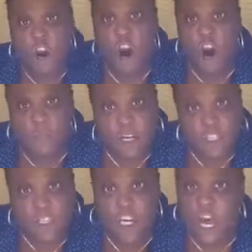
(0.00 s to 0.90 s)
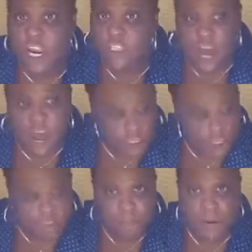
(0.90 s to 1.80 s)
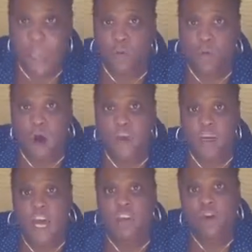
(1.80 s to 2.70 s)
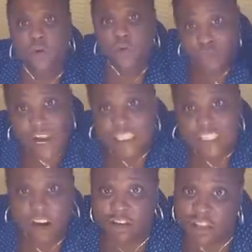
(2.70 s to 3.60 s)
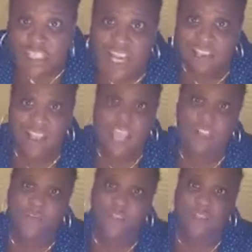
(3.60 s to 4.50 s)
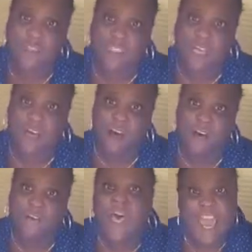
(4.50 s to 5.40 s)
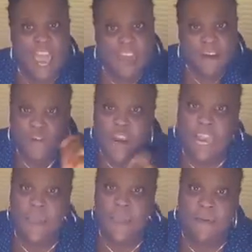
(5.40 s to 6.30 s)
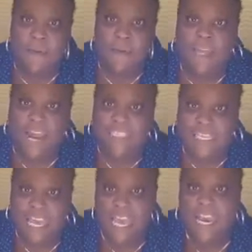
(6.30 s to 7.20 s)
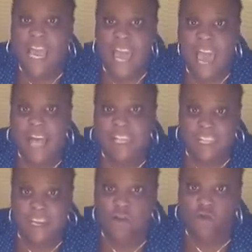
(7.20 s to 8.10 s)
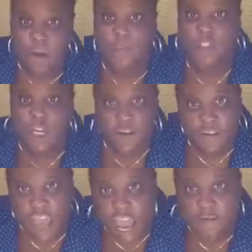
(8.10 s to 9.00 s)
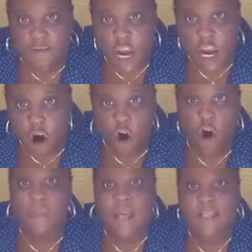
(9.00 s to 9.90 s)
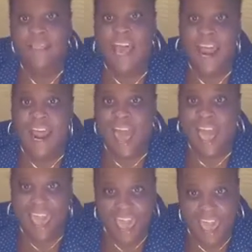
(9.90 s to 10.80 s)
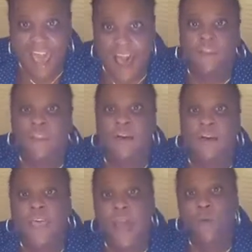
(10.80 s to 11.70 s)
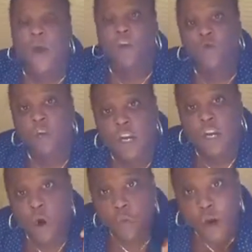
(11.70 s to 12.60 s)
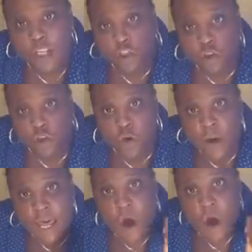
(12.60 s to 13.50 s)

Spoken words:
herb, get your yellow dot, get your black walnut. You research these things for yourself. Every email that I send has a description of every herb that I have. So that way you can know what you're doing,